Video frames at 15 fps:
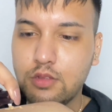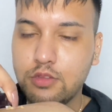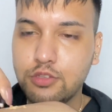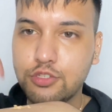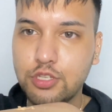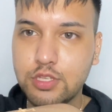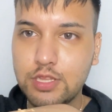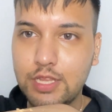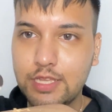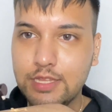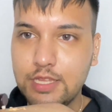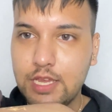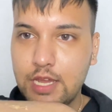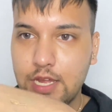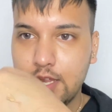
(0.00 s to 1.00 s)
just like
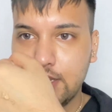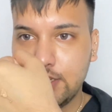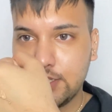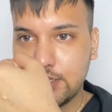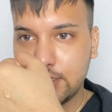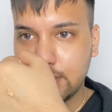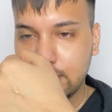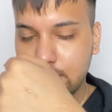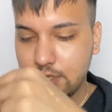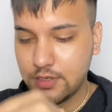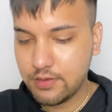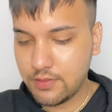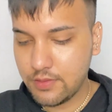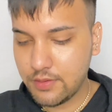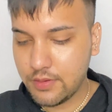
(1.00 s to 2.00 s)
that.
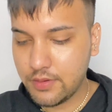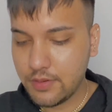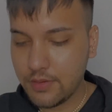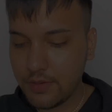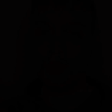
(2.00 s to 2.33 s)
Now with